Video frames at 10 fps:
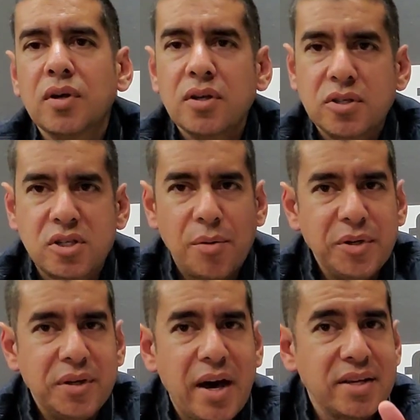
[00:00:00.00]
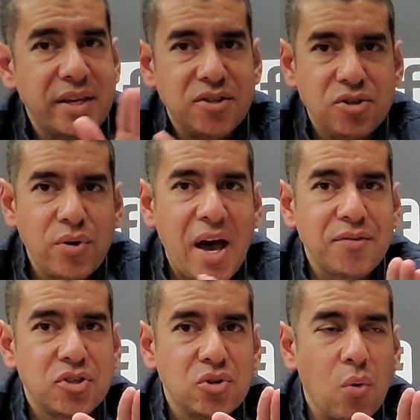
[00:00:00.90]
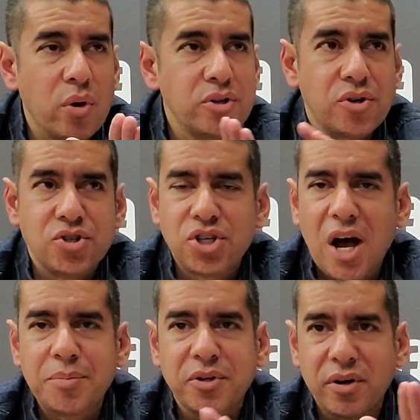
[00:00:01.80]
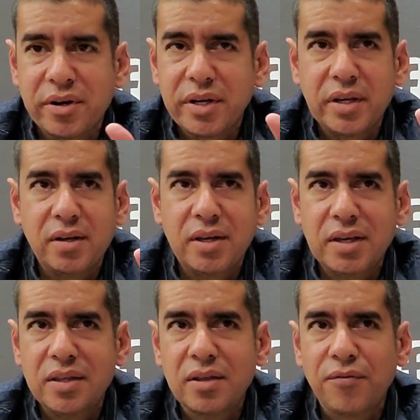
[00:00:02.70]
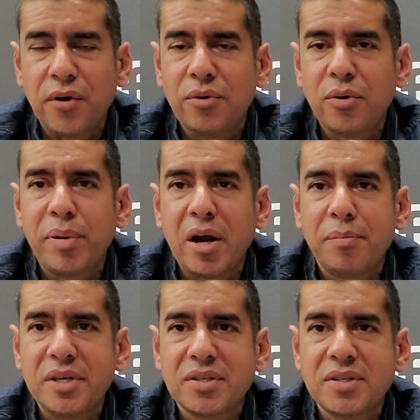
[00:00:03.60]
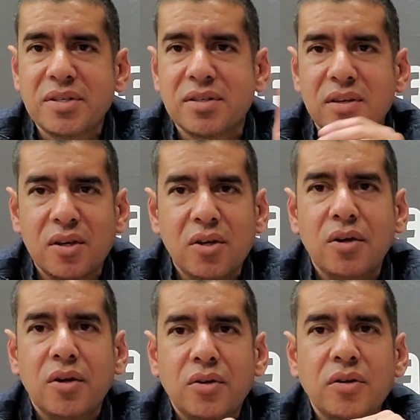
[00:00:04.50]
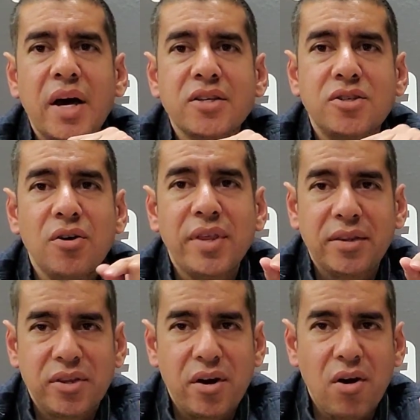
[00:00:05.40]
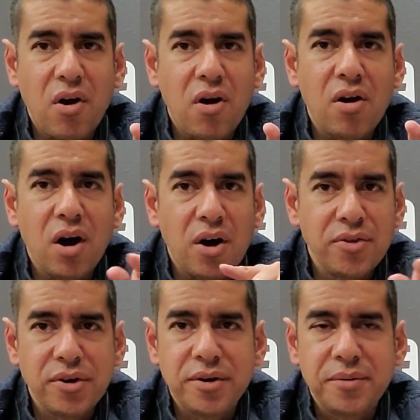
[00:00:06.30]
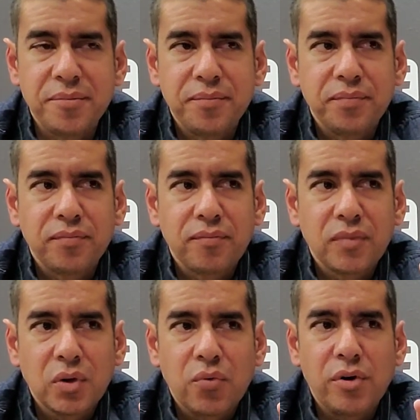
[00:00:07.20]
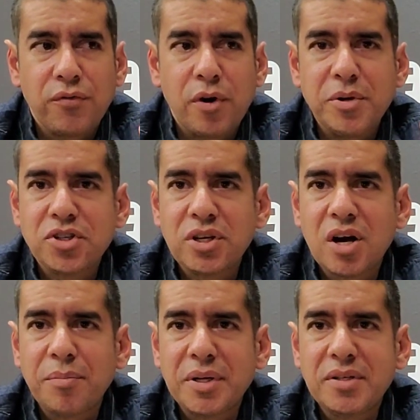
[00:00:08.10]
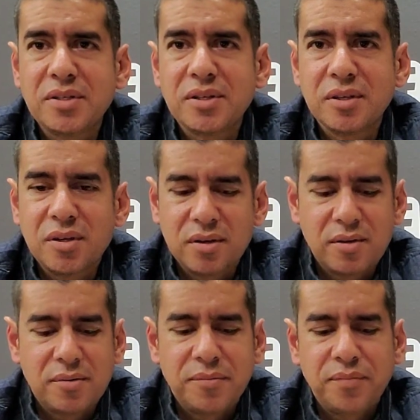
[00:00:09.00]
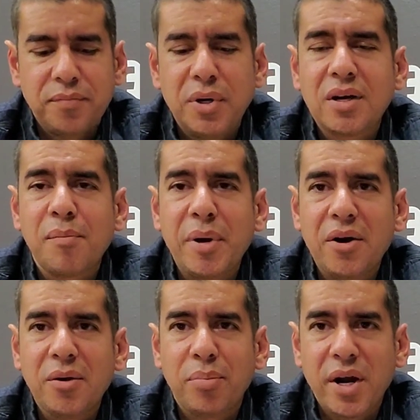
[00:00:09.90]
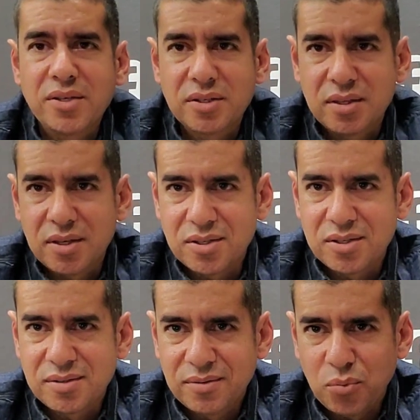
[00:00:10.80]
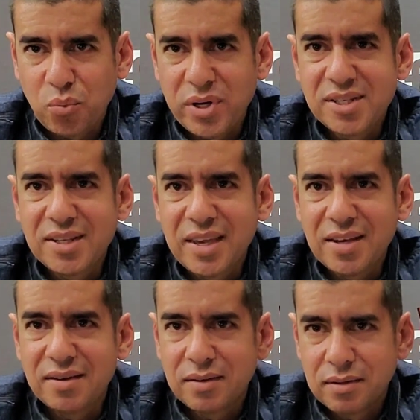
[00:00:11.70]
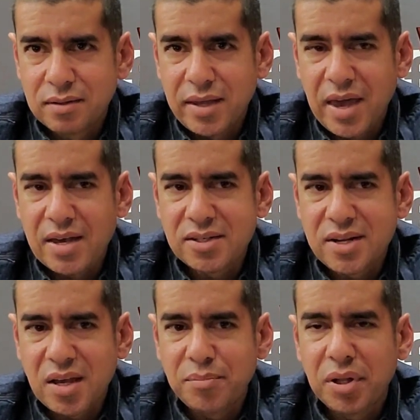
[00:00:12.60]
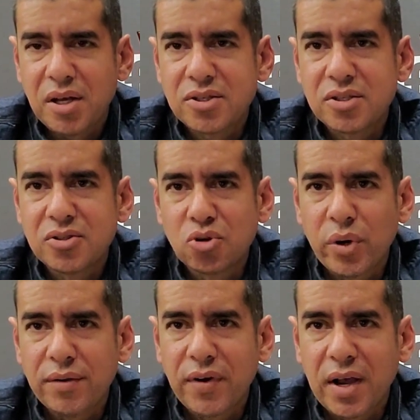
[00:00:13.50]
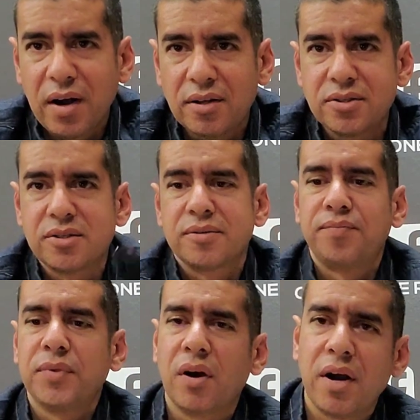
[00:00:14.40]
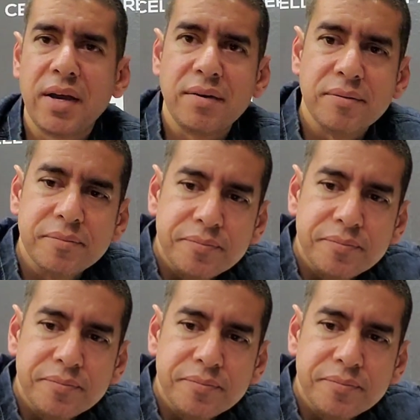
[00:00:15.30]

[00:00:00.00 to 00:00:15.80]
Some of you guys that do have stores or shops or are in the phone repair business, you guys know that there are other refurbishing companies, but compare the price to this. Once again, S9 Plus, $25. All right?